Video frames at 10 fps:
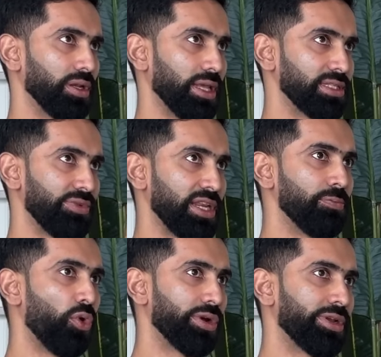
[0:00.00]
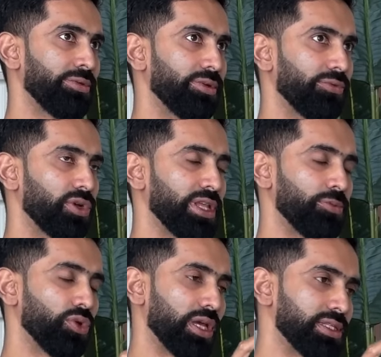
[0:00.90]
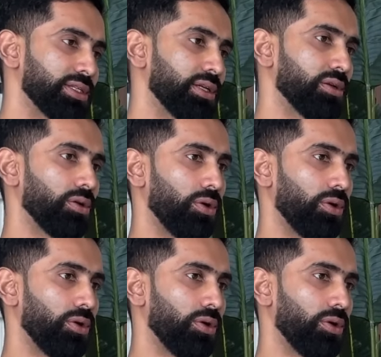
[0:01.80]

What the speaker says: it's very important for them to consider